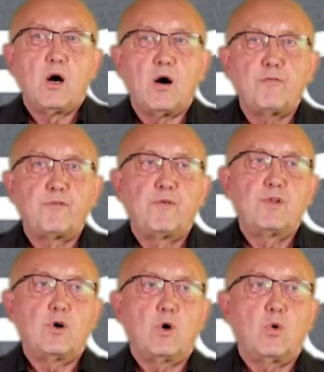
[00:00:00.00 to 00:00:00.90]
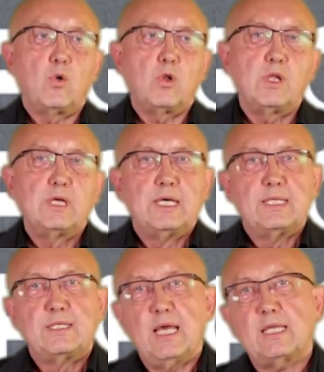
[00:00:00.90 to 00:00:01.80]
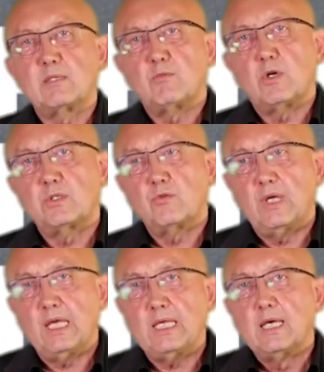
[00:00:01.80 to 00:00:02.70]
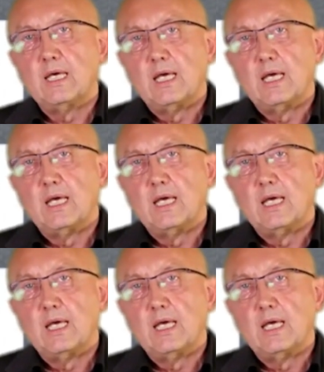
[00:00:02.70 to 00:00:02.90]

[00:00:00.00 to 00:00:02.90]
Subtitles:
of the whole Tec de Monterrey